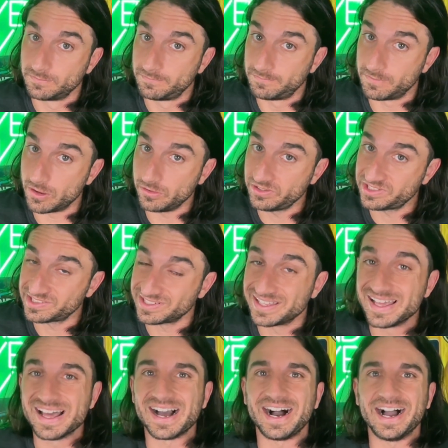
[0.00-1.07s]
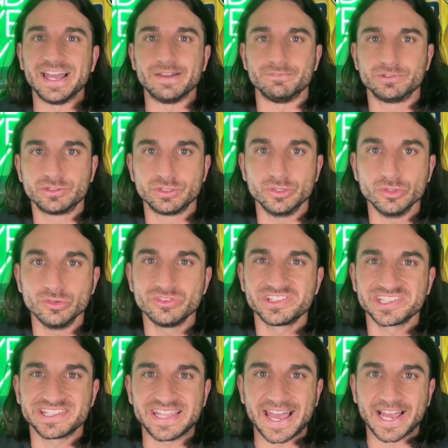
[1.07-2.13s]
Folks, I have two
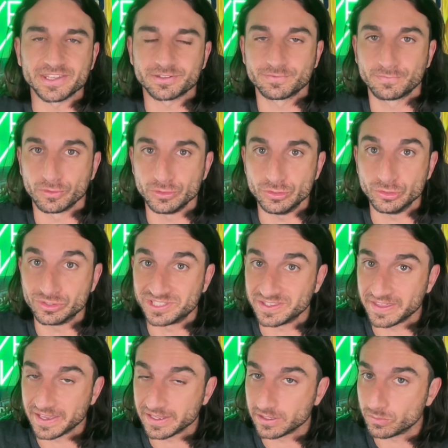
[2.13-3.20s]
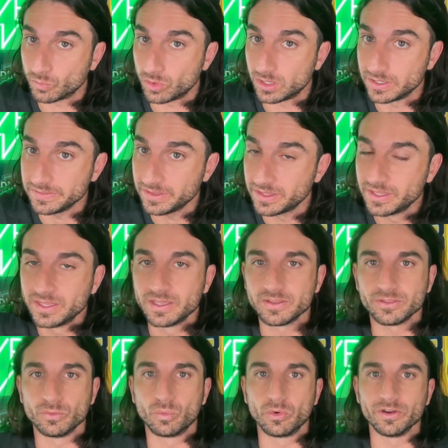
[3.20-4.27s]
stats for you today. One,
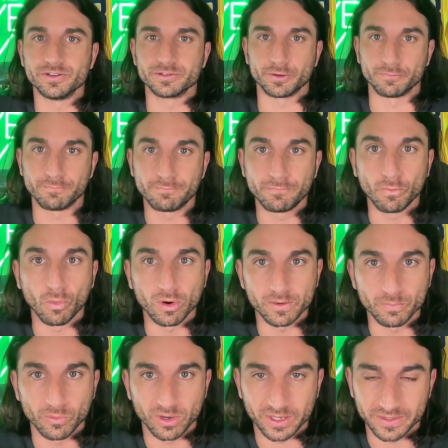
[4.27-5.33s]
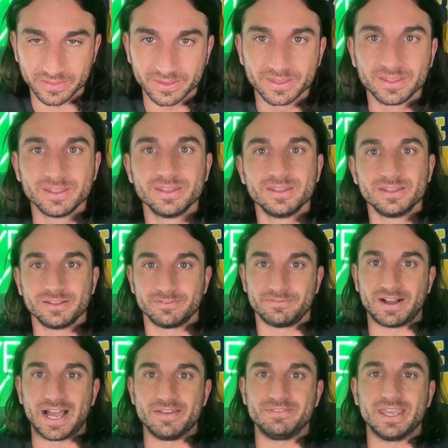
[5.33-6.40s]
the Warriors are 4-1.
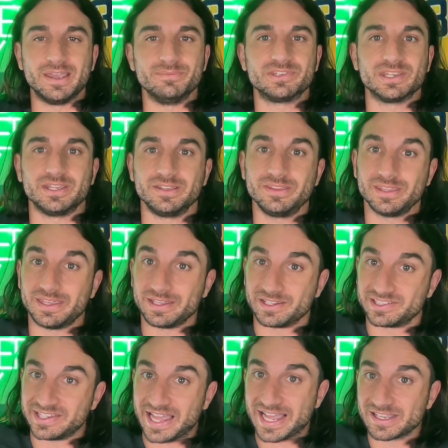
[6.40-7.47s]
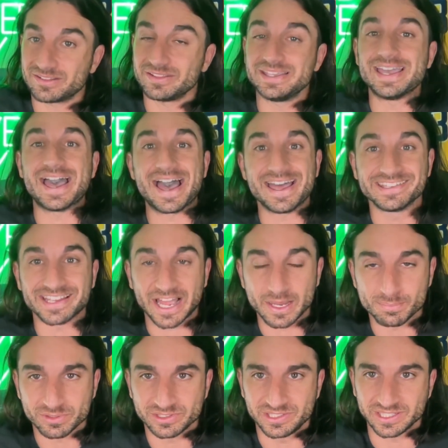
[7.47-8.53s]
5 games in, exactly as I
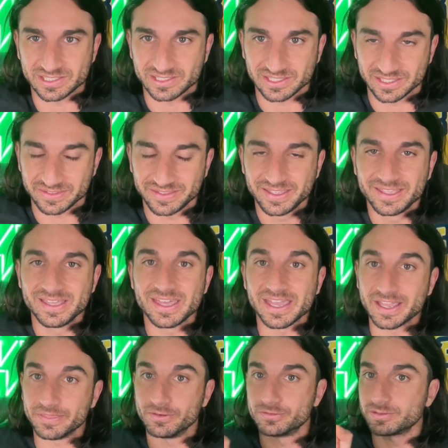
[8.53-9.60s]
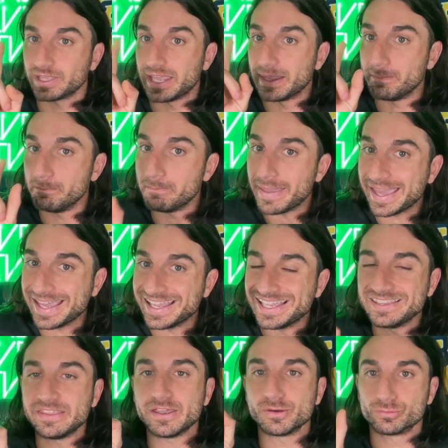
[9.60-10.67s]
predicted. And there's a
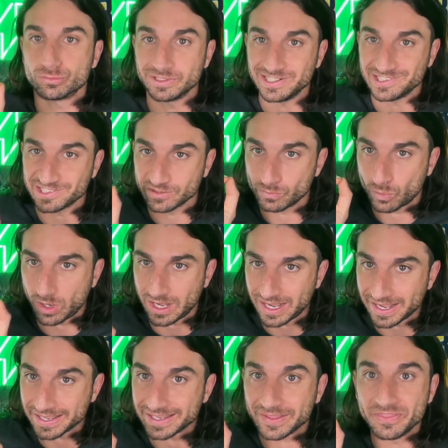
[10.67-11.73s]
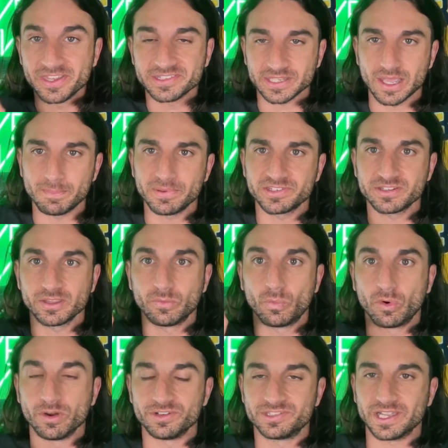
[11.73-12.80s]
main reason why. On this episode of
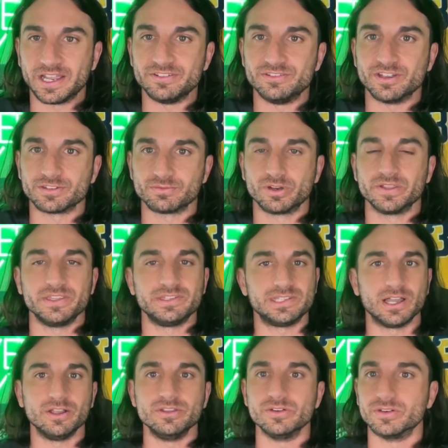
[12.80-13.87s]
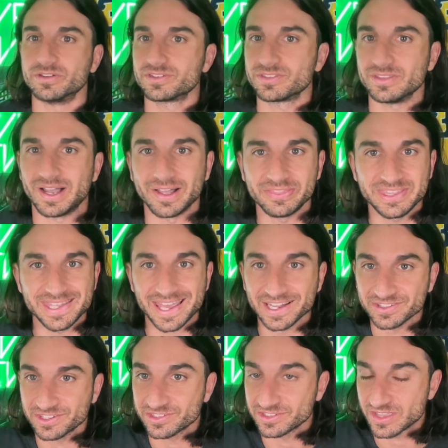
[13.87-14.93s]
Warriors Digest, we're going to tell you it's not the
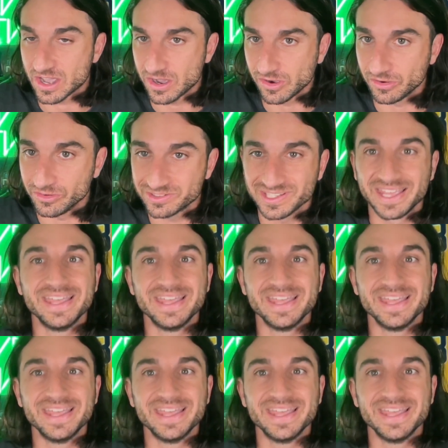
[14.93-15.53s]
X's and O's,